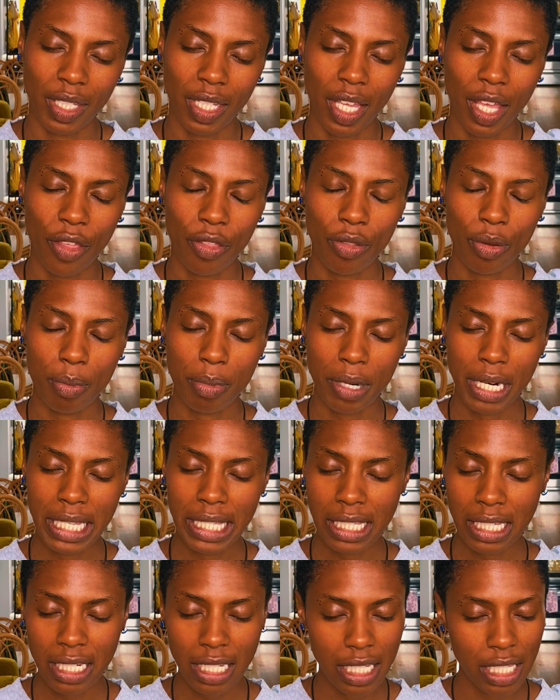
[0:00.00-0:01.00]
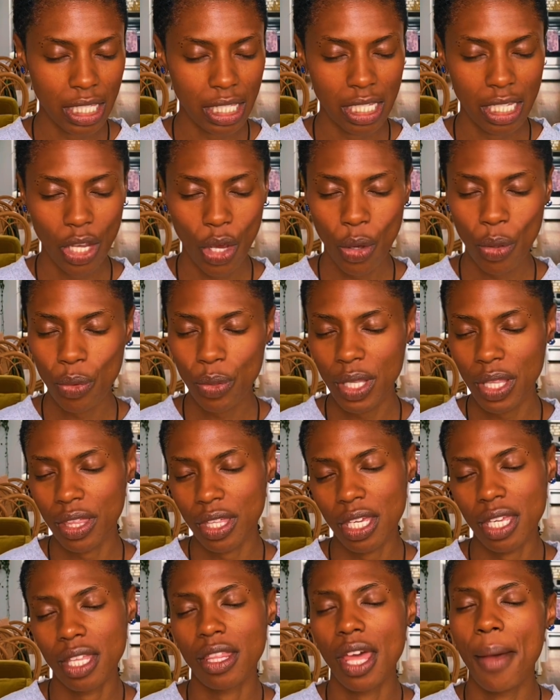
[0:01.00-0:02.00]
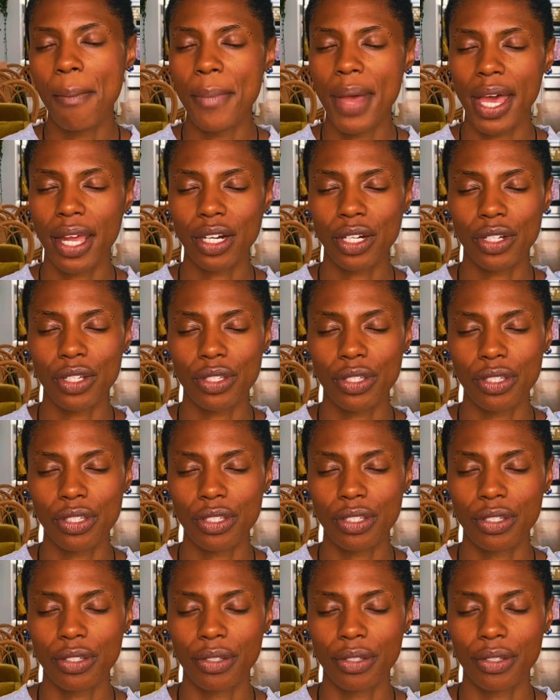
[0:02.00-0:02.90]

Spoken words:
And the present is the only thing that matters.